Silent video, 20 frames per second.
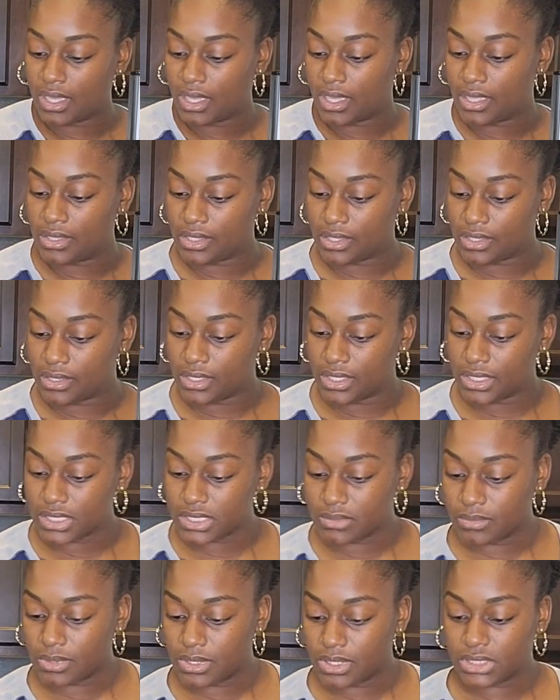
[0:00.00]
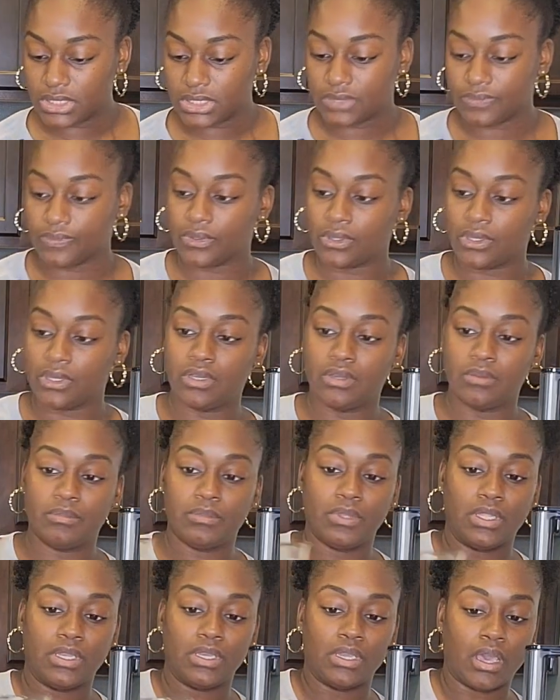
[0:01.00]
And then this one is
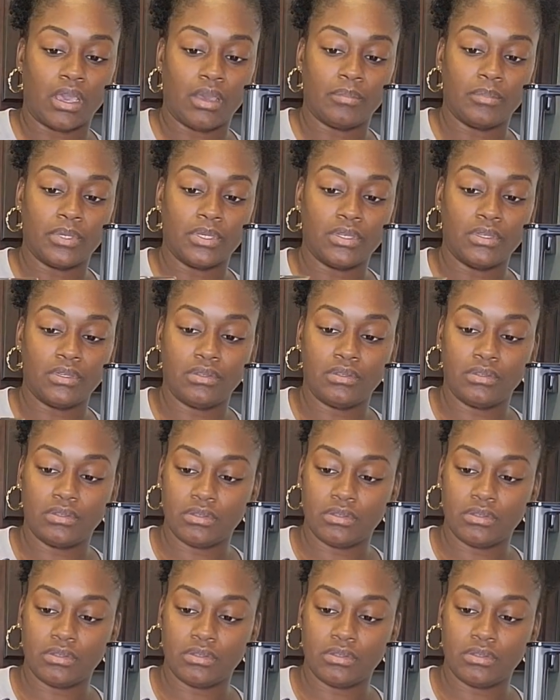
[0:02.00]
from the Nama.